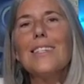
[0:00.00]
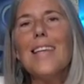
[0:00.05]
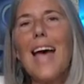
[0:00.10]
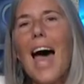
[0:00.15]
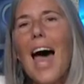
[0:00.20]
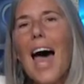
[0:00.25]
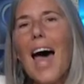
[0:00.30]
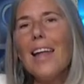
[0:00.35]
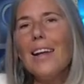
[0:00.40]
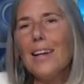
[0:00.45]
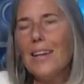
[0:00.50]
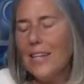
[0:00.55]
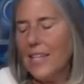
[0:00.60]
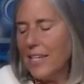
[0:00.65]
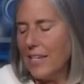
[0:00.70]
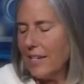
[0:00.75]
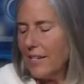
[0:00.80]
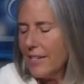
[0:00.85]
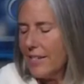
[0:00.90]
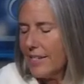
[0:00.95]
sad it
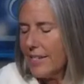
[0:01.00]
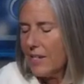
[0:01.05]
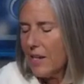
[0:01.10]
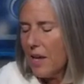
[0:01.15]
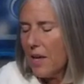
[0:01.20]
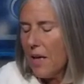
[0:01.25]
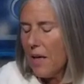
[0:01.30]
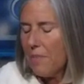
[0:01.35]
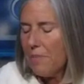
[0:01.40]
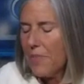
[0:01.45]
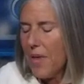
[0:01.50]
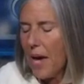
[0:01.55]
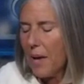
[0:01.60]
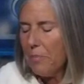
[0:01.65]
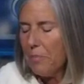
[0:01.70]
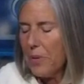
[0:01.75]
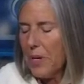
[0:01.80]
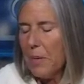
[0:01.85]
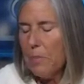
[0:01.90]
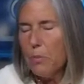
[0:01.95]
is
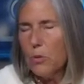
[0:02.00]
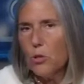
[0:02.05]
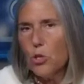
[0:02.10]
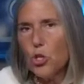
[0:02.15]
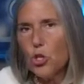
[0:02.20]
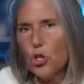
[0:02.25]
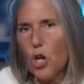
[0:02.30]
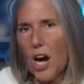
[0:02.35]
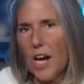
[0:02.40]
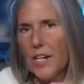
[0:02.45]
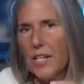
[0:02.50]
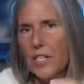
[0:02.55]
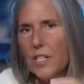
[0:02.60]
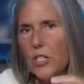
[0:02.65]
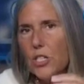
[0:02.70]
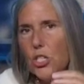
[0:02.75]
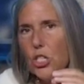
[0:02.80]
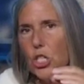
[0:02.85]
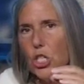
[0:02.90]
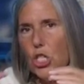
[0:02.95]
that people try to
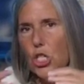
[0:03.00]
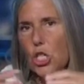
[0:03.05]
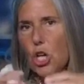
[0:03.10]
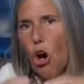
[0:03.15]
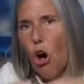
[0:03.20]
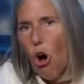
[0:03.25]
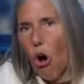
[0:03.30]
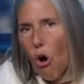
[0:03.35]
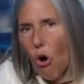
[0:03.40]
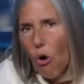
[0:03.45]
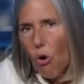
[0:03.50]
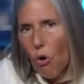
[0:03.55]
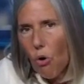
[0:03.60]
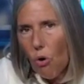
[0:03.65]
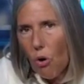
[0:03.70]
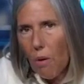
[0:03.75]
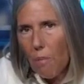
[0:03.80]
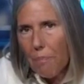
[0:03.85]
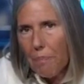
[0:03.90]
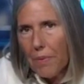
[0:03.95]

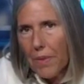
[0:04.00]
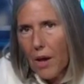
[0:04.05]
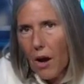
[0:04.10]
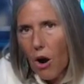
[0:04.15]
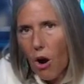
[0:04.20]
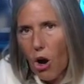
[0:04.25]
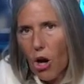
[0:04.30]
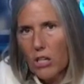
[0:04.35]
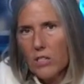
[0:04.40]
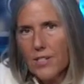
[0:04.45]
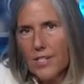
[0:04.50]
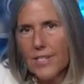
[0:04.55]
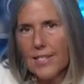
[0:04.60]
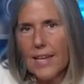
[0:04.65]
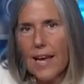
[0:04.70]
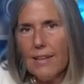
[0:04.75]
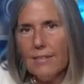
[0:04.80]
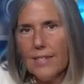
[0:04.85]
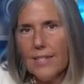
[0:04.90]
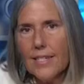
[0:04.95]
dull our
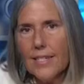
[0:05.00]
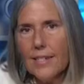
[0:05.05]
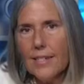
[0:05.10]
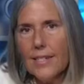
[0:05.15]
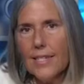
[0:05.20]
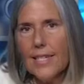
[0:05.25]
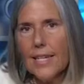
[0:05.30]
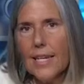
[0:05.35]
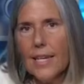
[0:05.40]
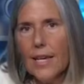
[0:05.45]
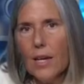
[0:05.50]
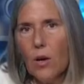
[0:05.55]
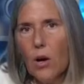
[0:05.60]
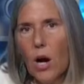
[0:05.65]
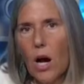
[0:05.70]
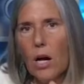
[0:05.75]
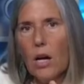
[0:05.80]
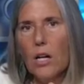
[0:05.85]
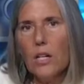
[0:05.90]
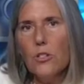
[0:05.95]
senses
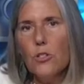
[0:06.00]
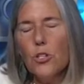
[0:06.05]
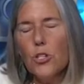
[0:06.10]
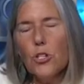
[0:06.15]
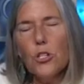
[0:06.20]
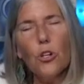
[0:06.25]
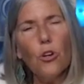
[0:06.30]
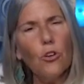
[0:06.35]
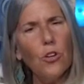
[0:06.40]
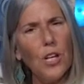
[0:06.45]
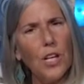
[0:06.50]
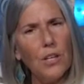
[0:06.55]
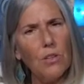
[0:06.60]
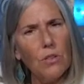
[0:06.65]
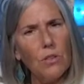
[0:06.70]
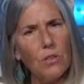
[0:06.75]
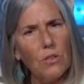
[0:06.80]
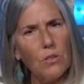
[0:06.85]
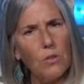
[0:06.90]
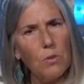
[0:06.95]
concerning
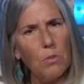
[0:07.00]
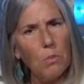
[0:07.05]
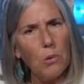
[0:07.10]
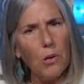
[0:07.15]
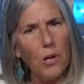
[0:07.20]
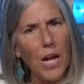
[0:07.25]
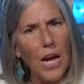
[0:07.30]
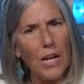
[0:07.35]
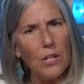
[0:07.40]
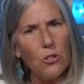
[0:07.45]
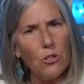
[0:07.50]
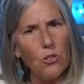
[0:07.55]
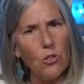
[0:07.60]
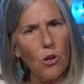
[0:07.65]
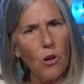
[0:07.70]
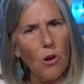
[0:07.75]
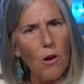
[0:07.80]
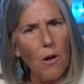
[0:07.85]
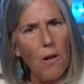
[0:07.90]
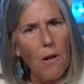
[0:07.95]
the
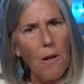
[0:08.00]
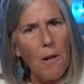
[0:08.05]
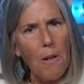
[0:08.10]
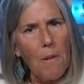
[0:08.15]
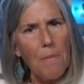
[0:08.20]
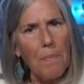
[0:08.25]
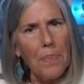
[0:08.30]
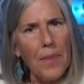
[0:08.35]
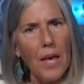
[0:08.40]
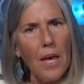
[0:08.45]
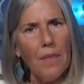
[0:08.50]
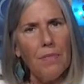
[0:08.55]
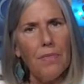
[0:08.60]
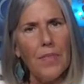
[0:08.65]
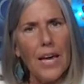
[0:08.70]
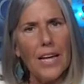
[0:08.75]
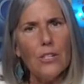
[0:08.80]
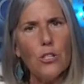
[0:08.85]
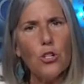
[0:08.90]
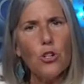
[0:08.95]
supernatural.
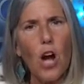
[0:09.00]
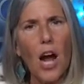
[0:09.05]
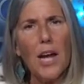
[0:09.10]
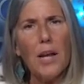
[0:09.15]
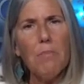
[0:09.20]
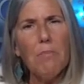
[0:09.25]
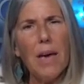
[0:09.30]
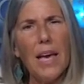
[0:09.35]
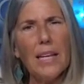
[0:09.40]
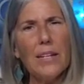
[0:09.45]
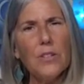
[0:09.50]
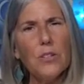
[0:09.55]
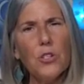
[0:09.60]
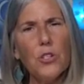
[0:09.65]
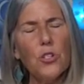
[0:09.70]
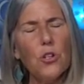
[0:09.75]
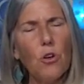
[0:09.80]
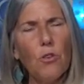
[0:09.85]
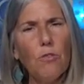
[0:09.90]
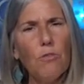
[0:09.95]
They try to make it
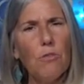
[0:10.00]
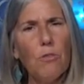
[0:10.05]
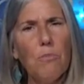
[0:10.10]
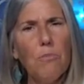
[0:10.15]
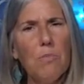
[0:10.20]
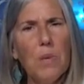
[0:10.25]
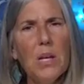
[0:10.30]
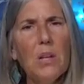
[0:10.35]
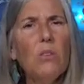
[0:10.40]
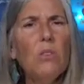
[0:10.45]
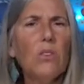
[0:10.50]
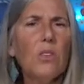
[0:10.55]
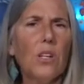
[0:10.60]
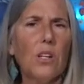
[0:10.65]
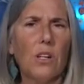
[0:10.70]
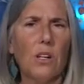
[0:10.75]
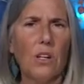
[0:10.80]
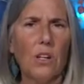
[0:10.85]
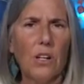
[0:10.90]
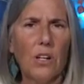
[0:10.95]
so
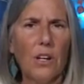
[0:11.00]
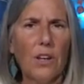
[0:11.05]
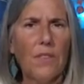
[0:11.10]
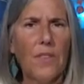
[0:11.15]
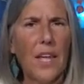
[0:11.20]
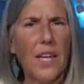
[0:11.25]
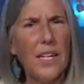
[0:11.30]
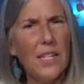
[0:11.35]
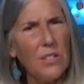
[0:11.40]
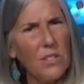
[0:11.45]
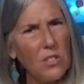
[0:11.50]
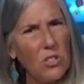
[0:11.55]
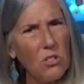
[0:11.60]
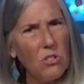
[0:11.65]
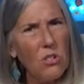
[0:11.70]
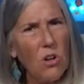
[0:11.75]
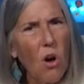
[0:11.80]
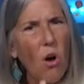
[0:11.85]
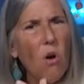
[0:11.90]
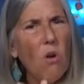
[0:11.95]
familiar that it
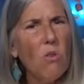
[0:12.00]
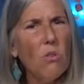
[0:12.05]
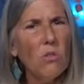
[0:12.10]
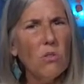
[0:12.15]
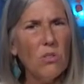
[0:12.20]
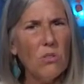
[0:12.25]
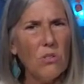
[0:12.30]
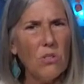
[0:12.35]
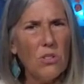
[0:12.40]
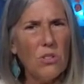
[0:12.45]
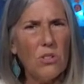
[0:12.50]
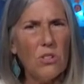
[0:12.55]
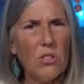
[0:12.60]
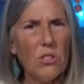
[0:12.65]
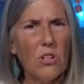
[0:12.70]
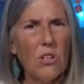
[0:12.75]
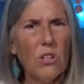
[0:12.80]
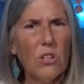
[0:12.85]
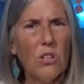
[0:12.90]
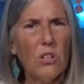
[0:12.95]
dulls
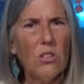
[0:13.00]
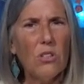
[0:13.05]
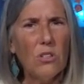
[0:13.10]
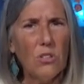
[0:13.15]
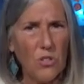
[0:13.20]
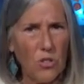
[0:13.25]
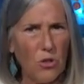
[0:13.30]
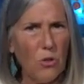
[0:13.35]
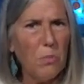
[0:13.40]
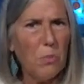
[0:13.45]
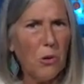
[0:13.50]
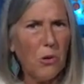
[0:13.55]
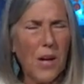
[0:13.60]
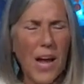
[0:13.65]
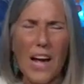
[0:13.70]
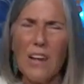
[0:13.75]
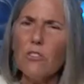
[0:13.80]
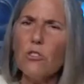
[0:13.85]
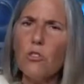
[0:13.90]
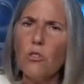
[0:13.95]
the
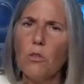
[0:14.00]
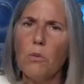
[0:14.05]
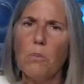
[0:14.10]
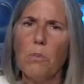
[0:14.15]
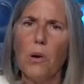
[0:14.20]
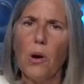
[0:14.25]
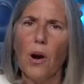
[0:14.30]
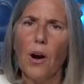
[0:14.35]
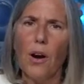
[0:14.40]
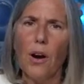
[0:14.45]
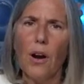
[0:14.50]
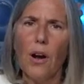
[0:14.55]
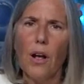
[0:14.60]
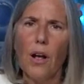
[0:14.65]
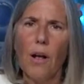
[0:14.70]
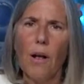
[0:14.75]
supernatural part.